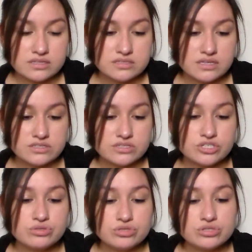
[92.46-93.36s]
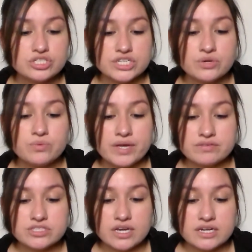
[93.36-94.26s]
it says the Neutrogena
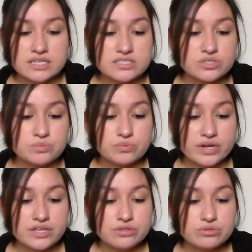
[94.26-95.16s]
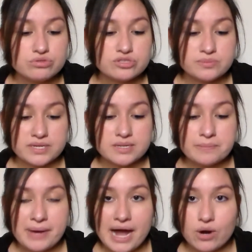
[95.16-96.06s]
Wave Sonic is the breakthrough
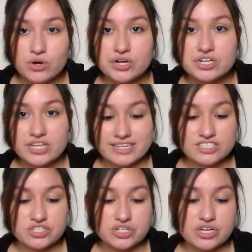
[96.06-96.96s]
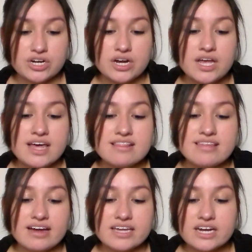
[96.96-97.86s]
spinning power cleanser
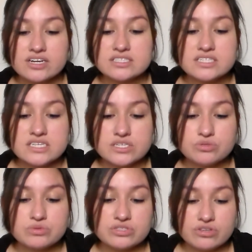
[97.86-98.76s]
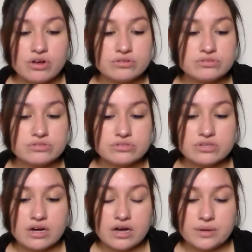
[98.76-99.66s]
that guarantees
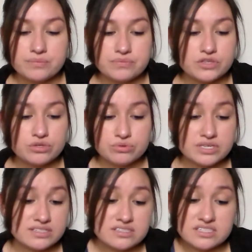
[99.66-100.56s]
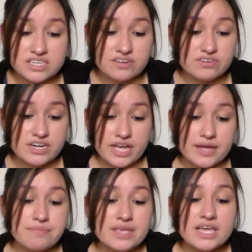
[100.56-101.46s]
results you can see every
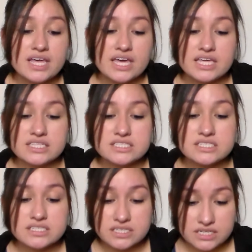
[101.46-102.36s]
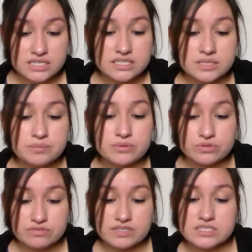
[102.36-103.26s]
day. It's clinically
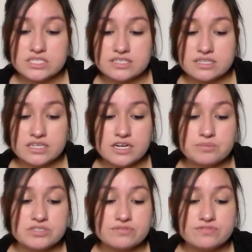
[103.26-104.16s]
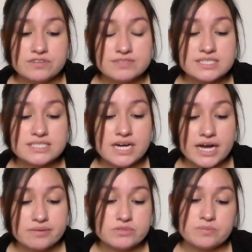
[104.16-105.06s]
proven to clean up to 50
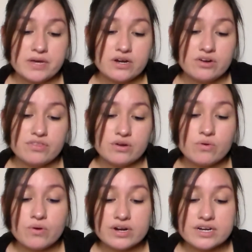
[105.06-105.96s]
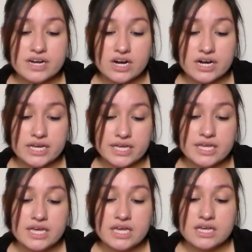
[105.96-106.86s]
times better than
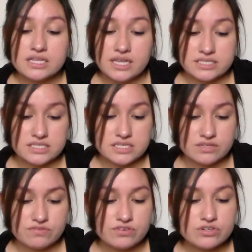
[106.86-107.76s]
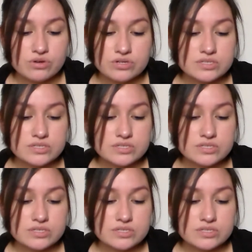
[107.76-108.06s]
ordinary cleansing for